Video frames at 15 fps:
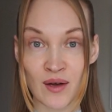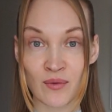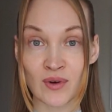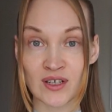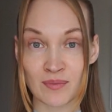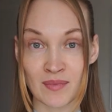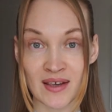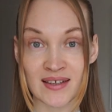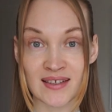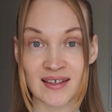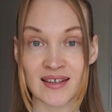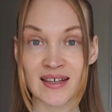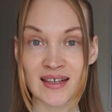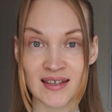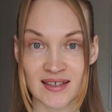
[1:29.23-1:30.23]
which makes
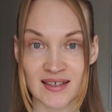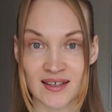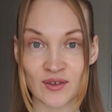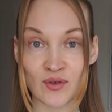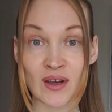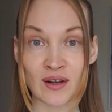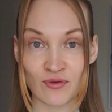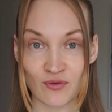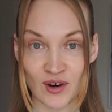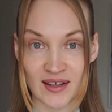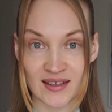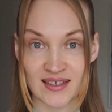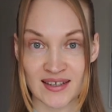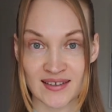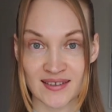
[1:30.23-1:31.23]
it easy to
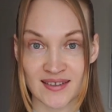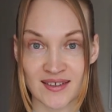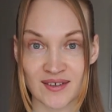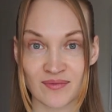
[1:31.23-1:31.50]
influence it.